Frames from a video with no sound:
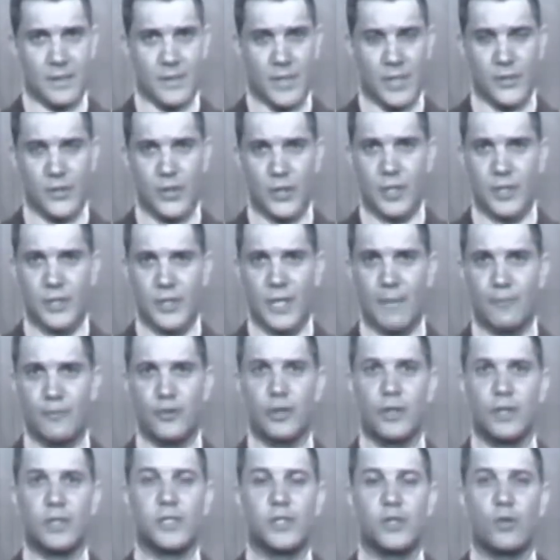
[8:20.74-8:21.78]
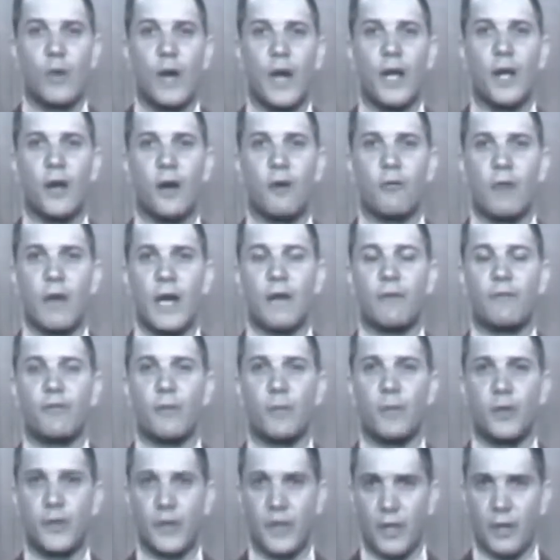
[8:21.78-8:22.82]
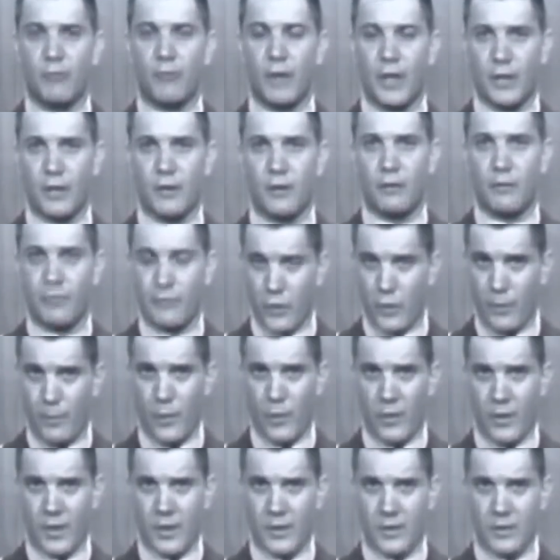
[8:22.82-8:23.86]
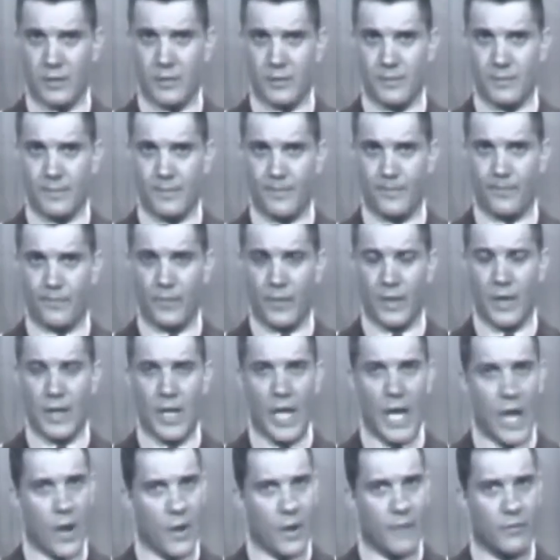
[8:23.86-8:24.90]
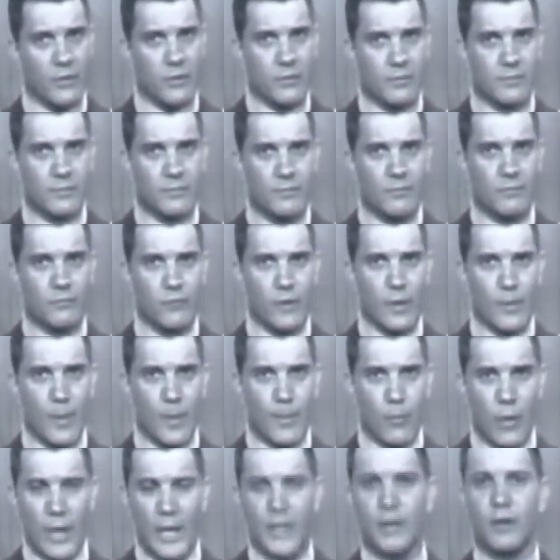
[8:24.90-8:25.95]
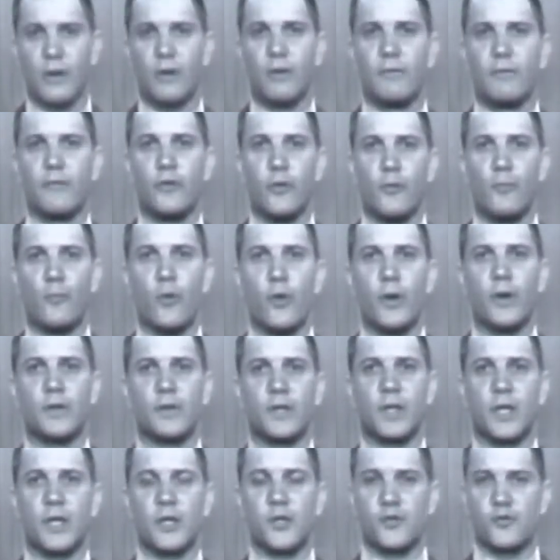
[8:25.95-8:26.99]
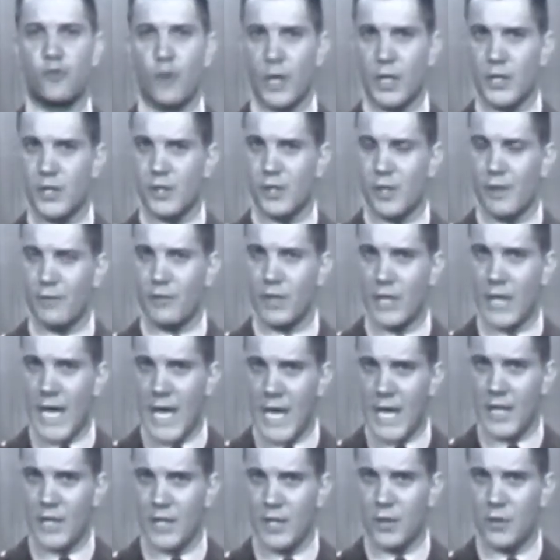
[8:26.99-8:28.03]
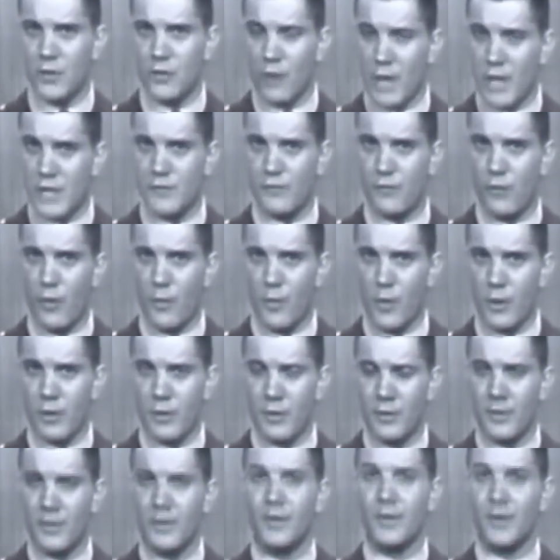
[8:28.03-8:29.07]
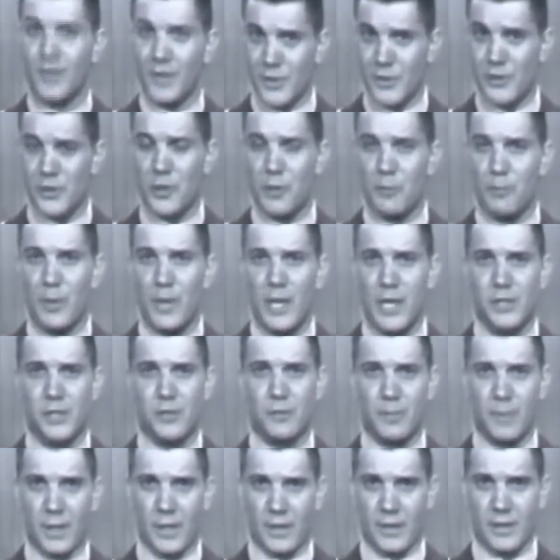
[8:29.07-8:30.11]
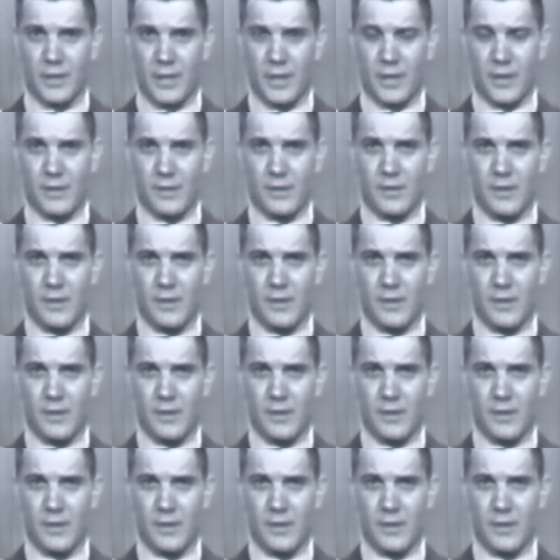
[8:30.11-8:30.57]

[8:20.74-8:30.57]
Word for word: Such an assumption is quite all right from a theoretical viewpoint. However, from a practical viewpoint, the construction of an ideal transformer is an impossibility.